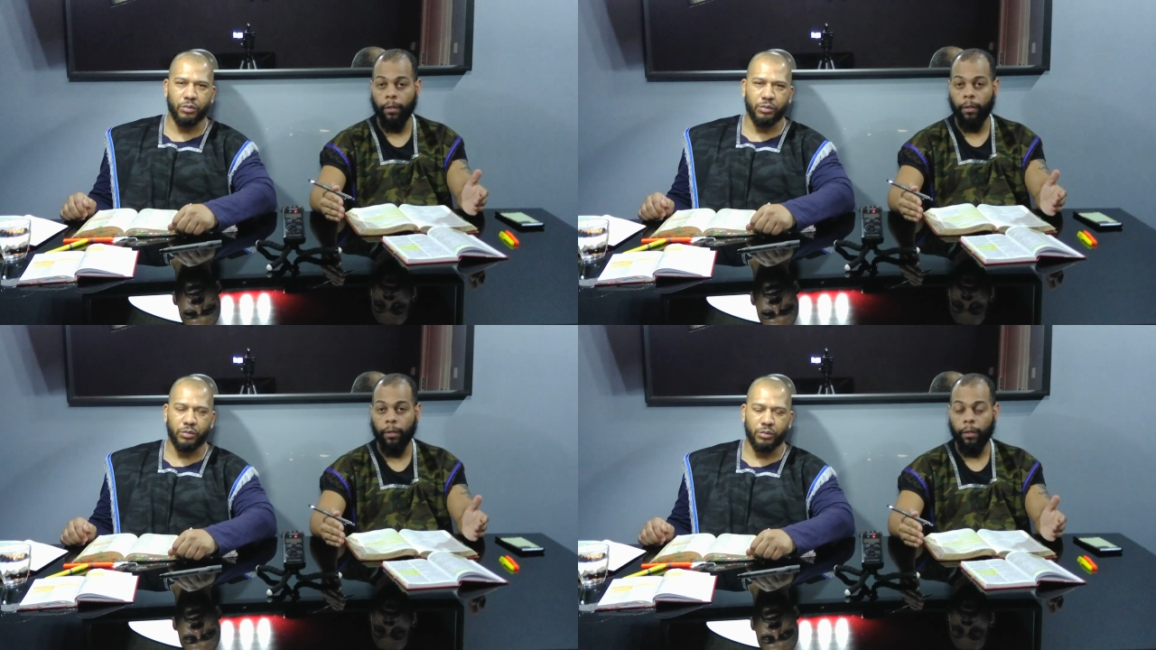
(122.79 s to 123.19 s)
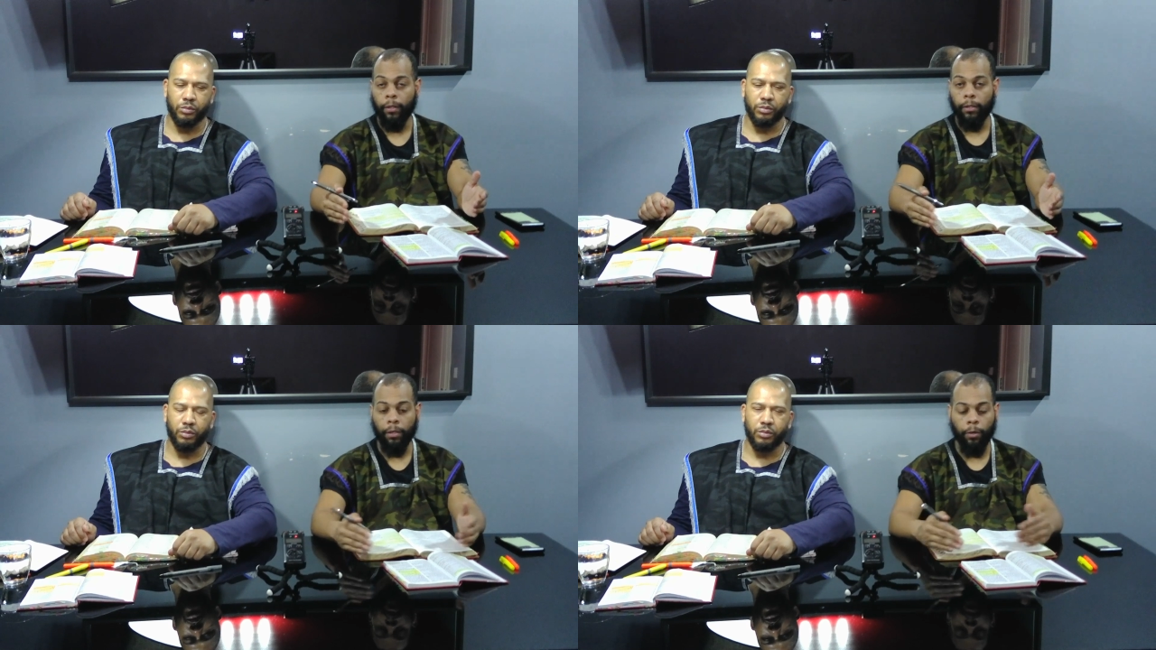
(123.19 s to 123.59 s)
Speaker 1: Mm.
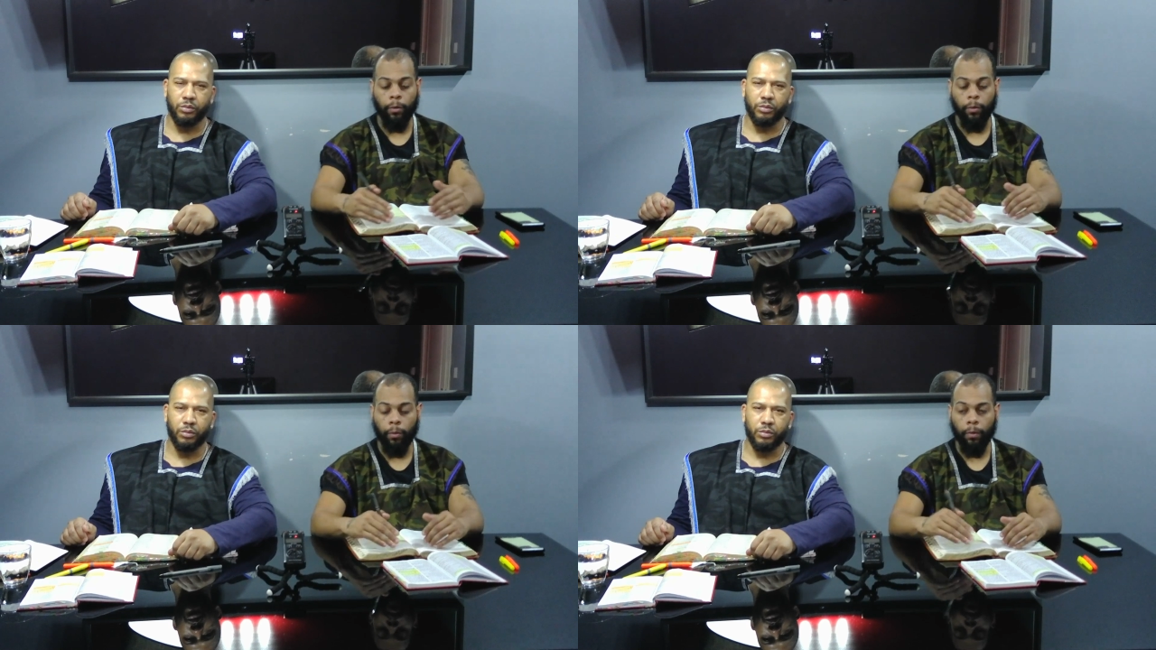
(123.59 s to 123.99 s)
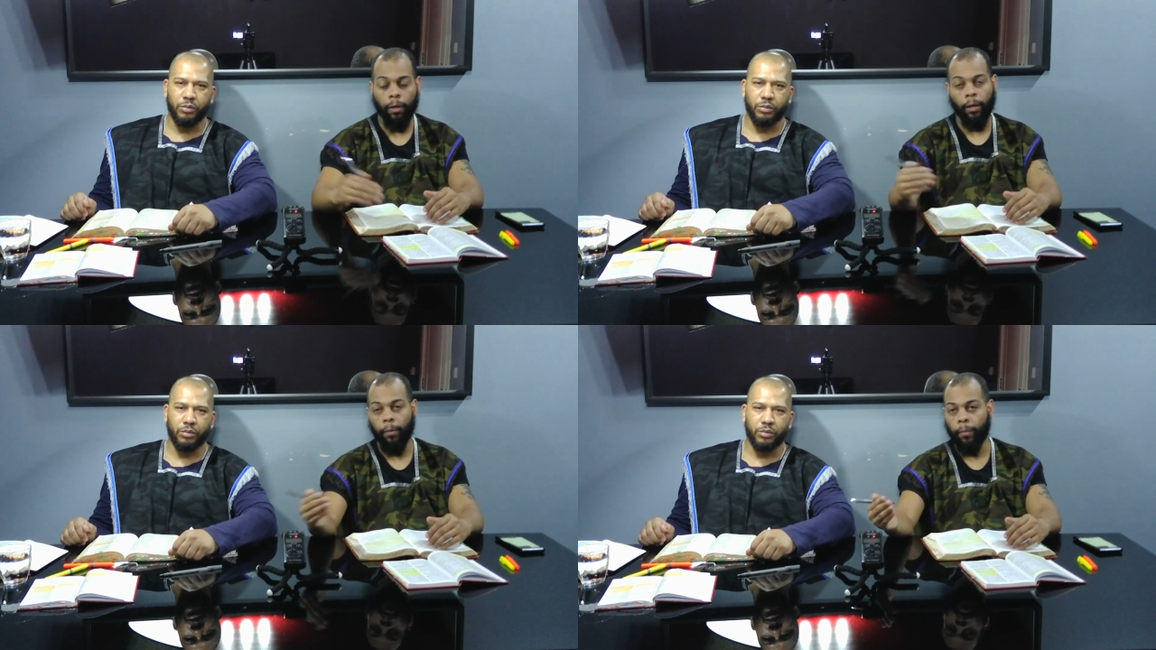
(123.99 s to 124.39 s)
So,
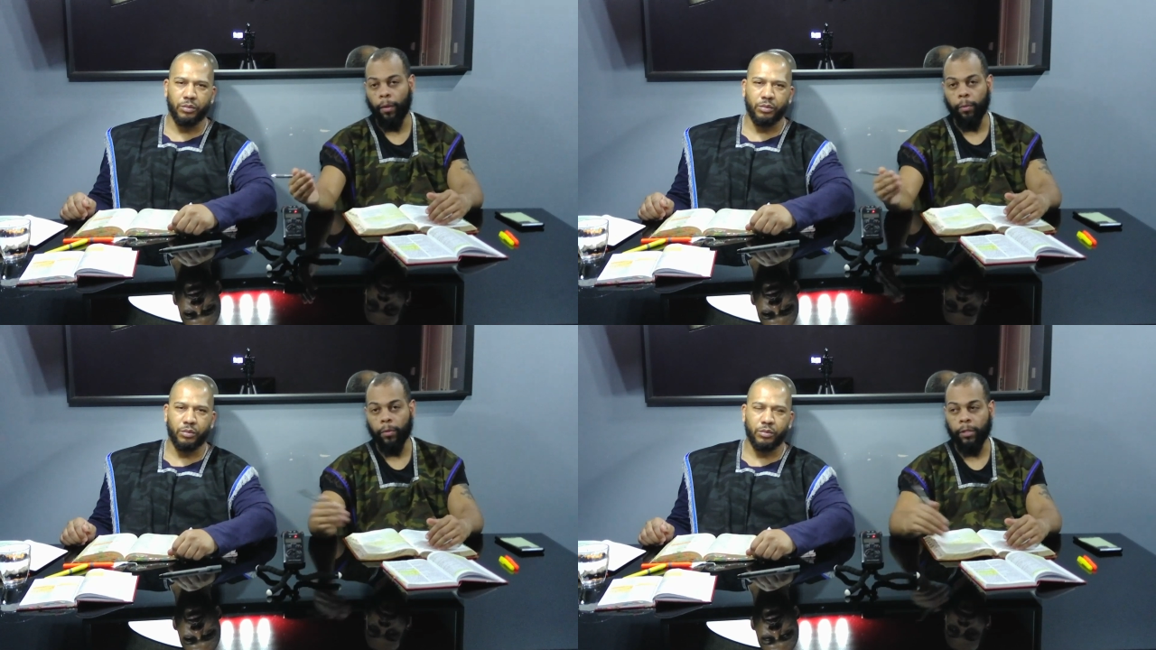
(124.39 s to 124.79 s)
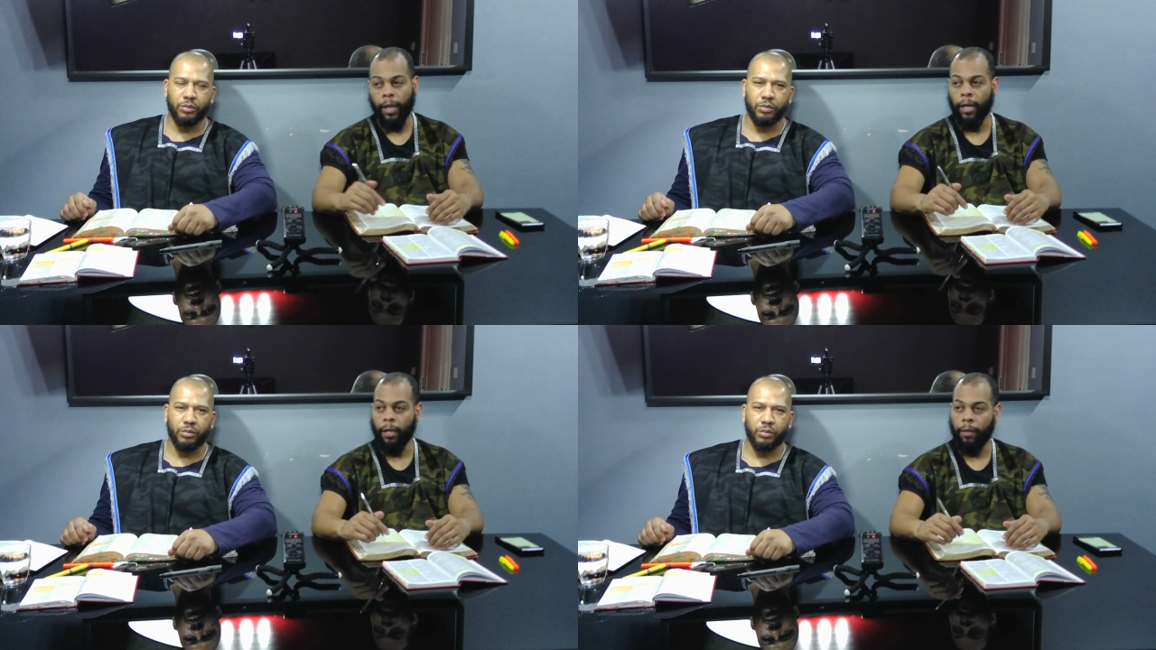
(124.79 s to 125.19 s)
like my brother was
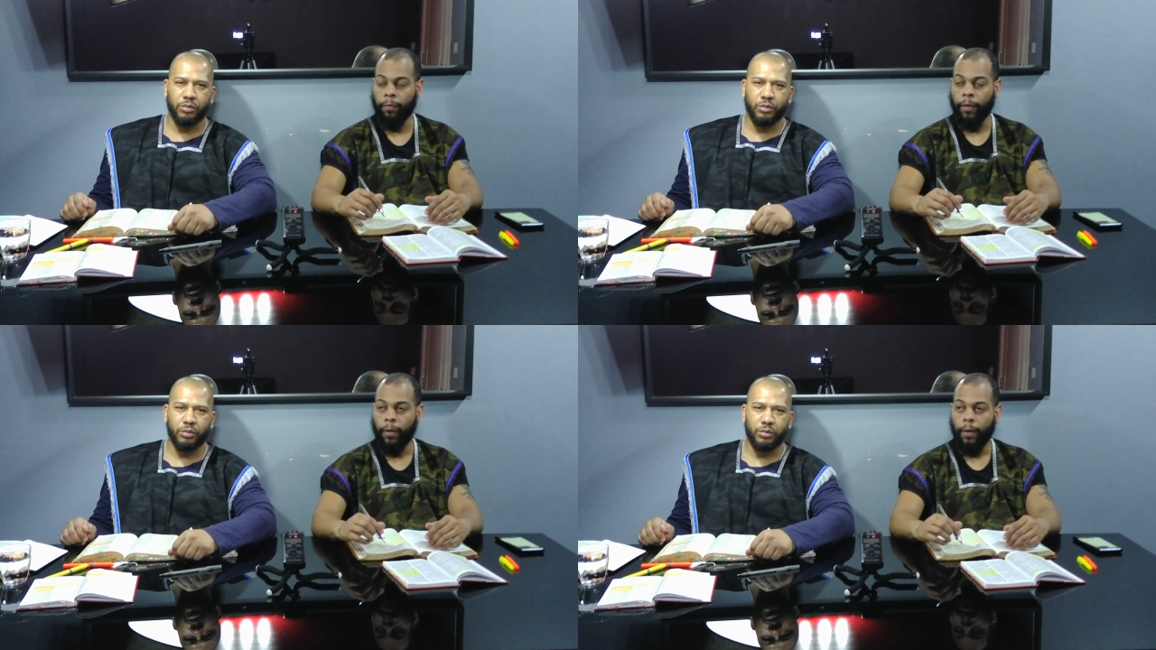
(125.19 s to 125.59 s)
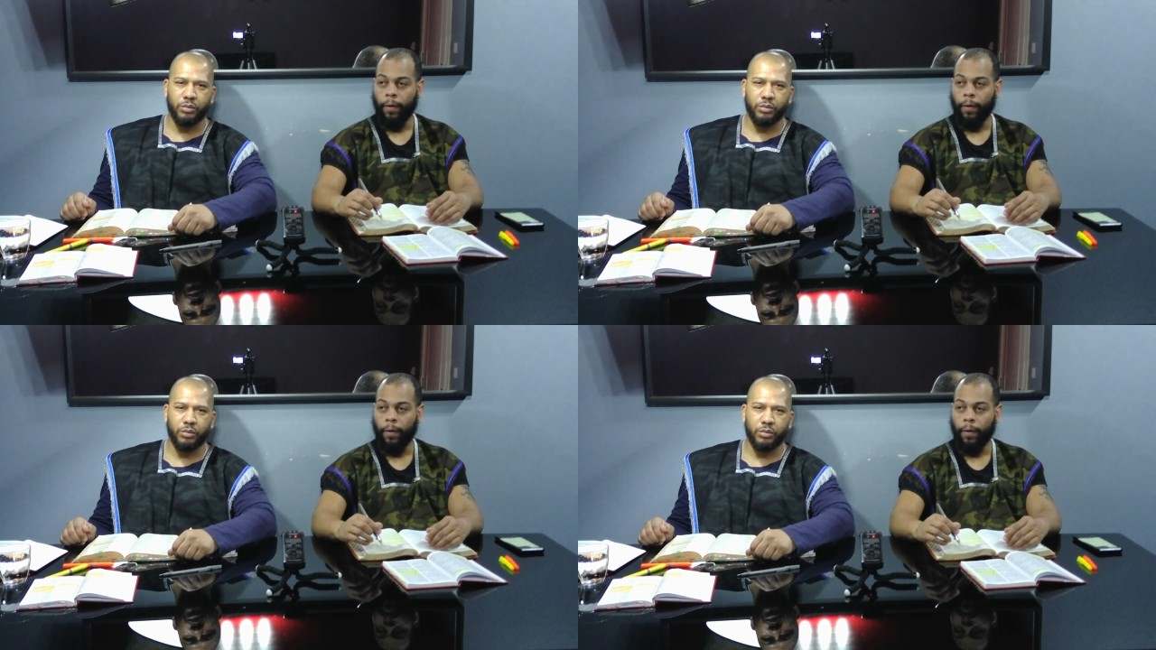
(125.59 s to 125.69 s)
saying, if